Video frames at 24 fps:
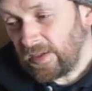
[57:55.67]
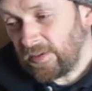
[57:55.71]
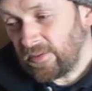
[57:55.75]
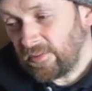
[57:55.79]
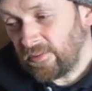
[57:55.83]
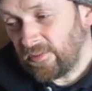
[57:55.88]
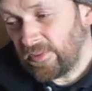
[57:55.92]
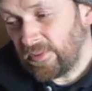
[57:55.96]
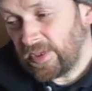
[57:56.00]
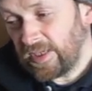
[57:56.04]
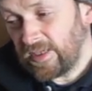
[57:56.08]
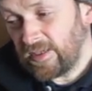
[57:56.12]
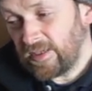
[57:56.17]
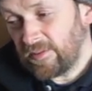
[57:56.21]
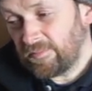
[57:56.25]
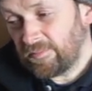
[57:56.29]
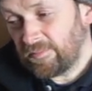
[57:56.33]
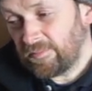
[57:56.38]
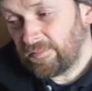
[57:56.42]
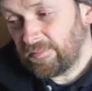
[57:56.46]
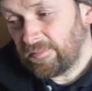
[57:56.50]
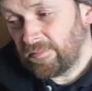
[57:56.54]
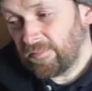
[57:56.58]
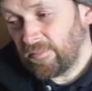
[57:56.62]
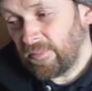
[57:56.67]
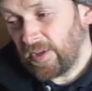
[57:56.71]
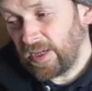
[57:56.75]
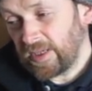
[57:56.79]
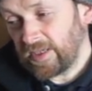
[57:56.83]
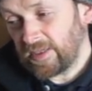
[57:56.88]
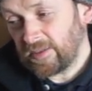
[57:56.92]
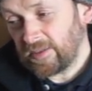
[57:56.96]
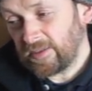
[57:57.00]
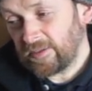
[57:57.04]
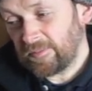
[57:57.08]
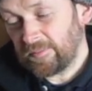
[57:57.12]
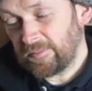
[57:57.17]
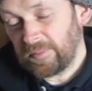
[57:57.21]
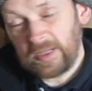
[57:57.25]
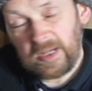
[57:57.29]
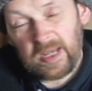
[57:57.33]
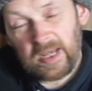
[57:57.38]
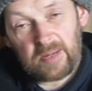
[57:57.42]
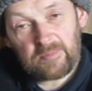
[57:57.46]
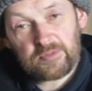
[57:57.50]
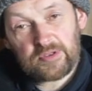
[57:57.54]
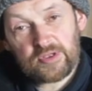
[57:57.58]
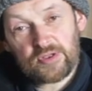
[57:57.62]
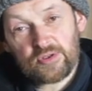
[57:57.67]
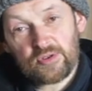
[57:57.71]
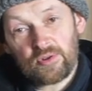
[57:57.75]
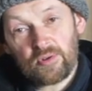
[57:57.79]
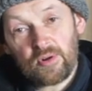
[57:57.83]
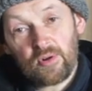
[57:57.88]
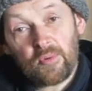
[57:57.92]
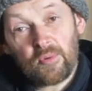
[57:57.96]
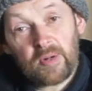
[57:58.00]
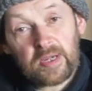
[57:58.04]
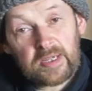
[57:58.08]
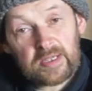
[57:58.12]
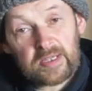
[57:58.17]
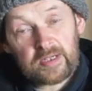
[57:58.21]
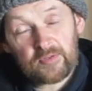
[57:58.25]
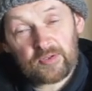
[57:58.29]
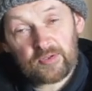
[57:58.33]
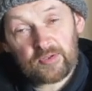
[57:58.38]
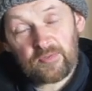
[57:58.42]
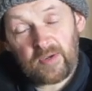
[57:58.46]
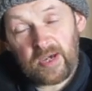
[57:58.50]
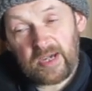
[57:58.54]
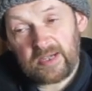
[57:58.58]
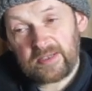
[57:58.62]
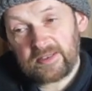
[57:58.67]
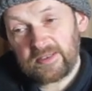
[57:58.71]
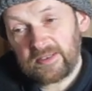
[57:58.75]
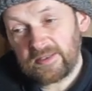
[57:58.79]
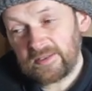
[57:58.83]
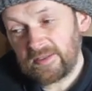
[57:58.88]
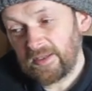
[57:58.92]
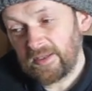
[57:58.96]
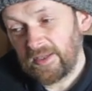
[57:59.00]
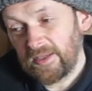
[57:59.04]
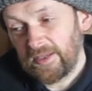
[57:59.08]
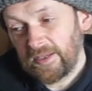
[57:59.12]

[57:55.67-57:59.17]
we weren't perhaps so aware of the fact that